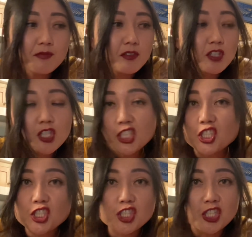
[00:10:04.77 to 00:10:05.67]
good
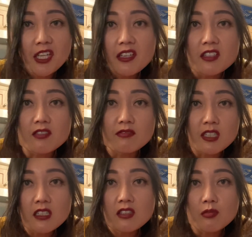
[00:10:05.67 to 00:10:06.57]
shit you've
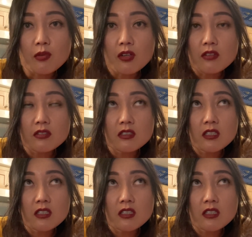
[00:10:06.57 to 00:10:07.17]
done in the world.